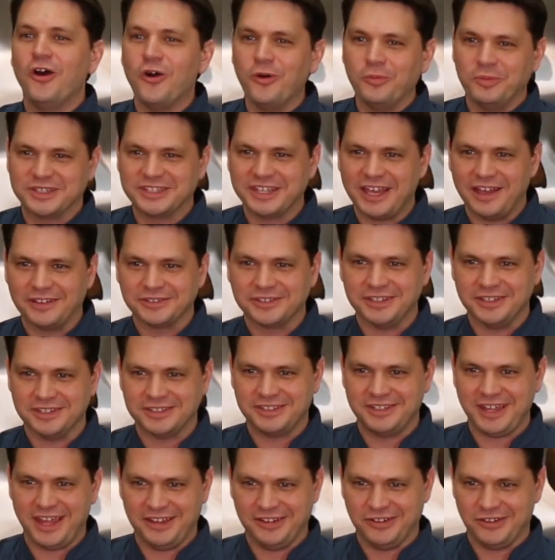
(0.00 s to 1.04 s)
Houmas House
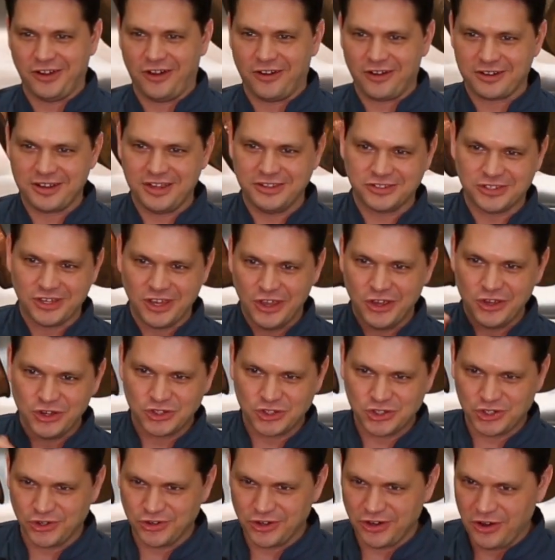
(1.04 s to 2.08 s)
Estate and Gardens.
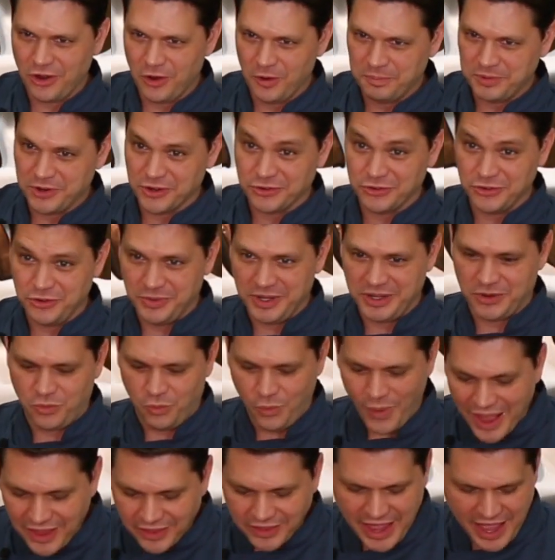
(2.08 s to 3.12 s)
Sure hope you're
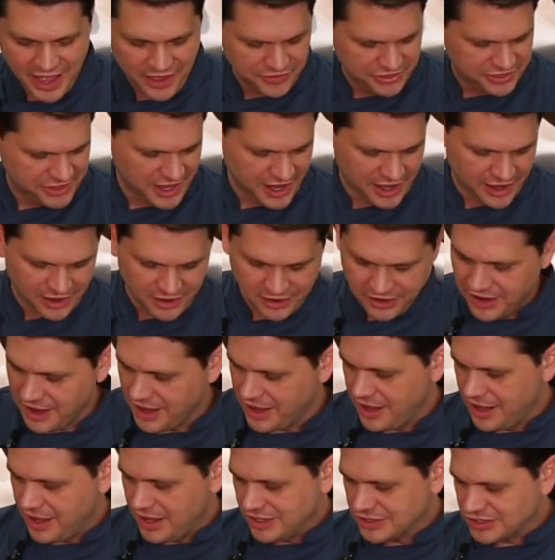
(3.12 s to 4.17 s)
doing well out there.
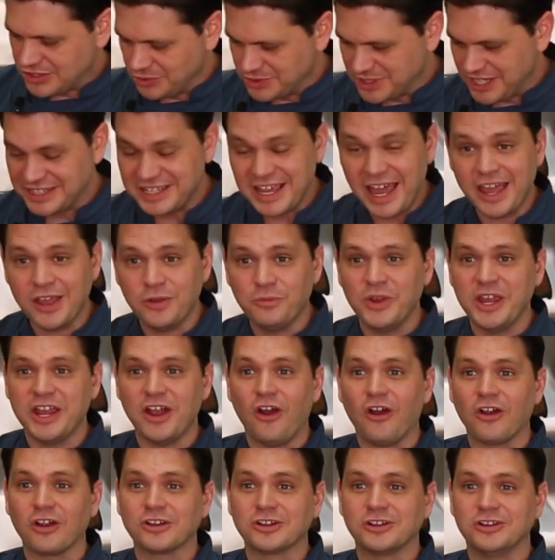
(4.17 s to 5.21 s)
So today we
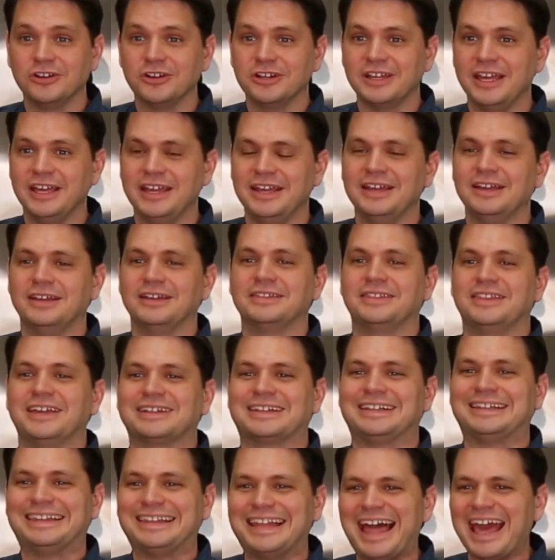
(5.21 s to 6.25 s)
are cooking the
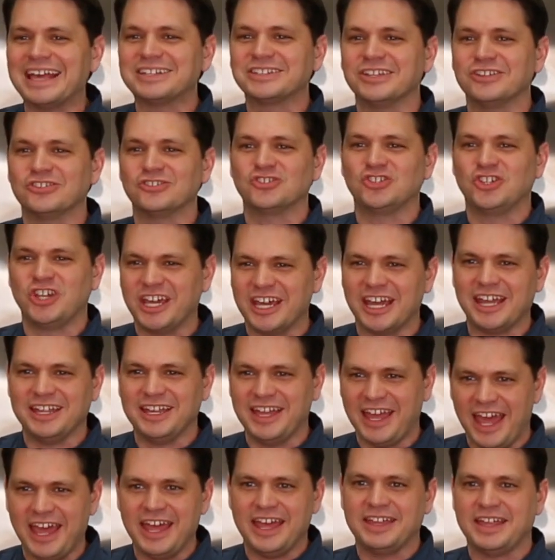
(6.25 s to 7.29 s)
classic chicken
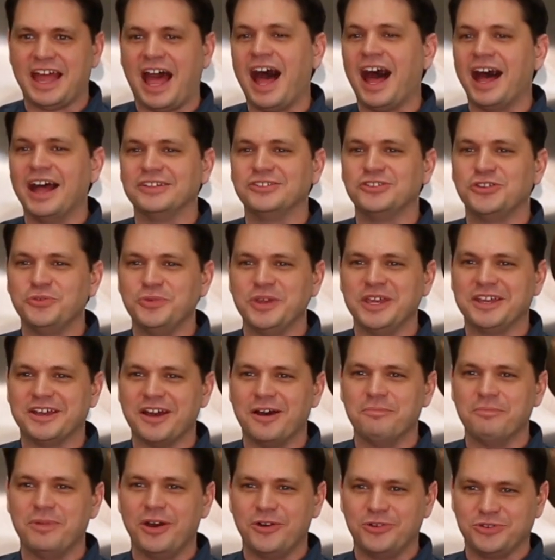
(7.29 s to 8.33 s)
and andouille
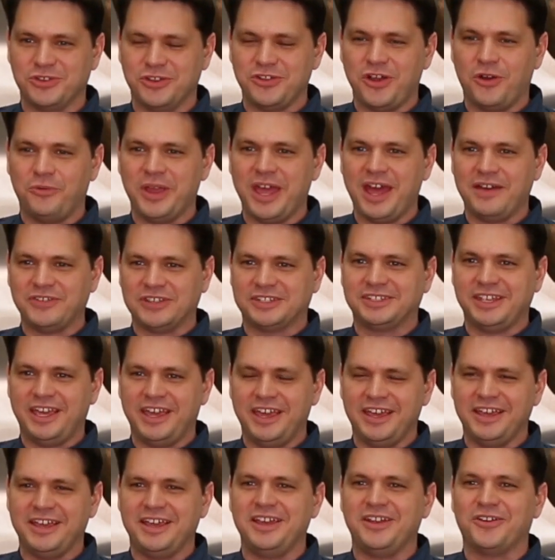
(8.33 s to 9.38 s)
gumbo. You know, we have a
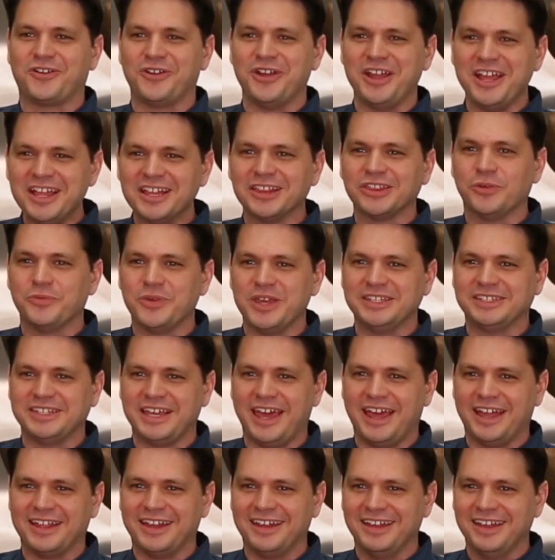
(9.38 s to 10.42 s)
saying here in
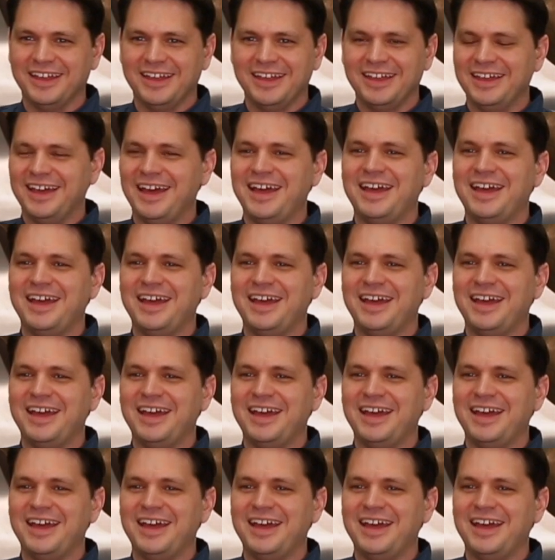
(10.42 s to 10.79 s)
Louisiana,